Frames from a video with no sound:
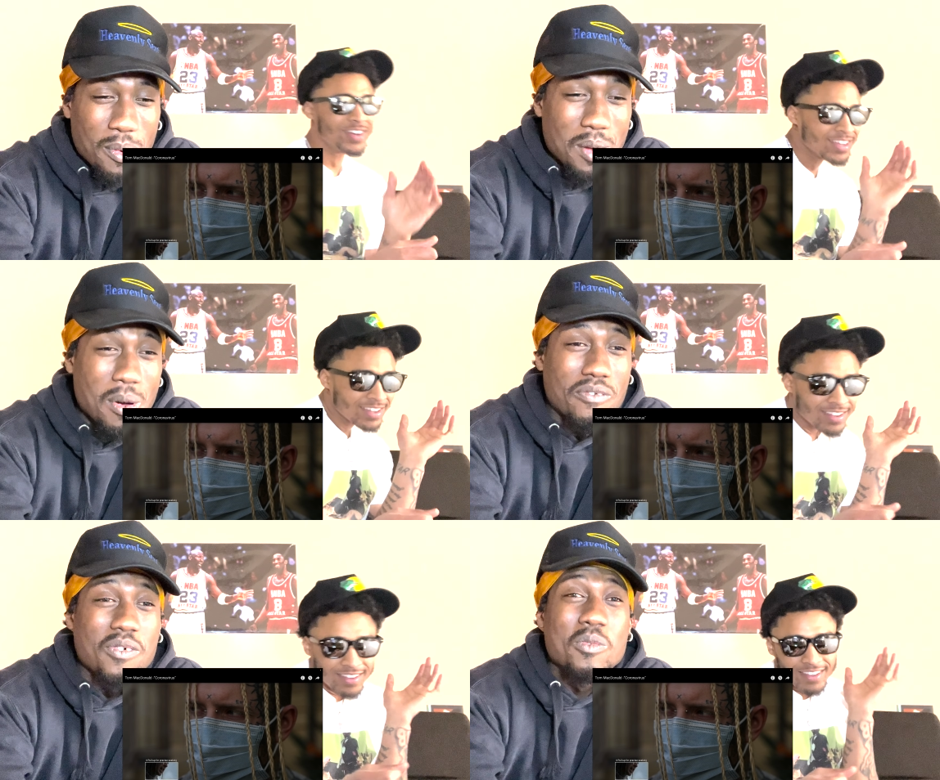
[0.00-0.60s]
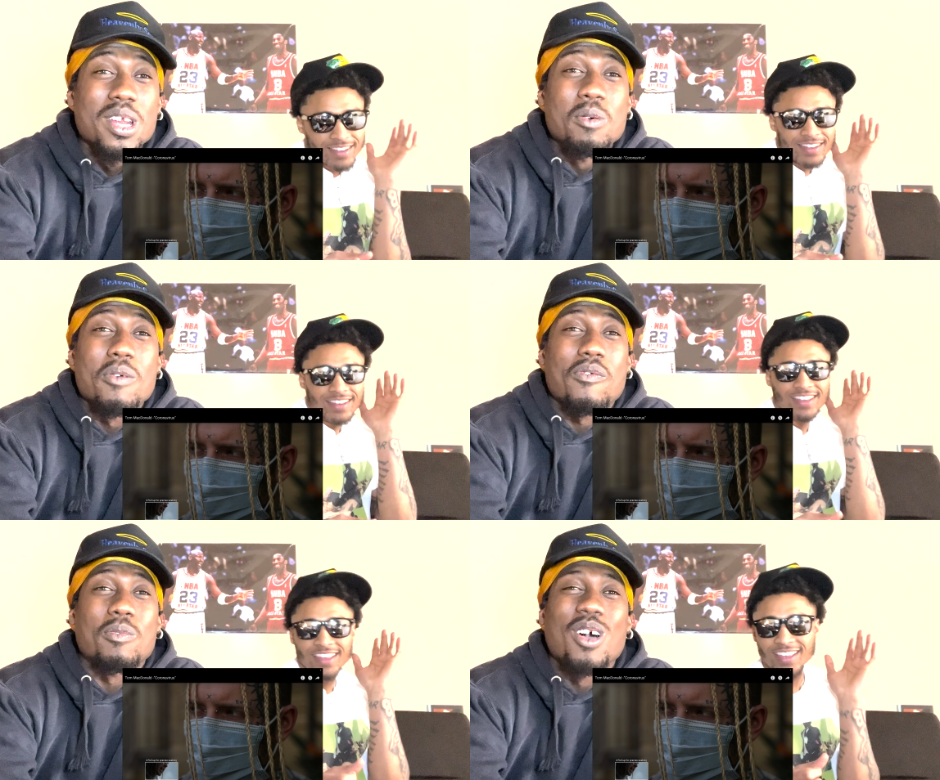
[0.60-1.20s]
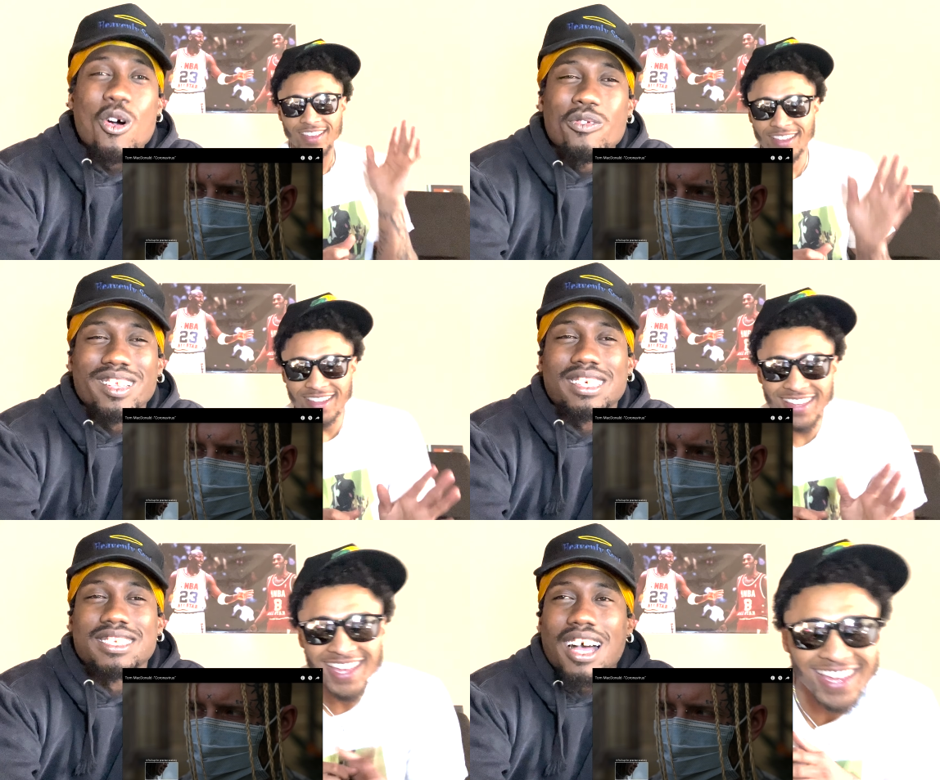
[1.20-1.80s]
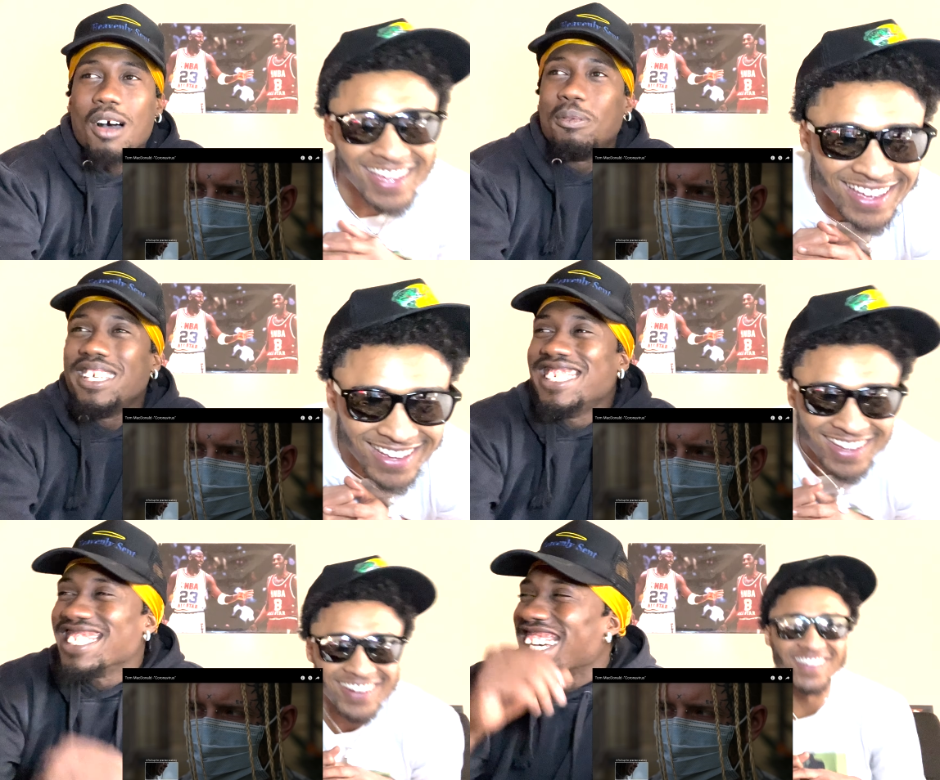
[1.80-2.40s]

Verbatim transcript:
Speaker 1: we done went from we done went from COVID to zombies.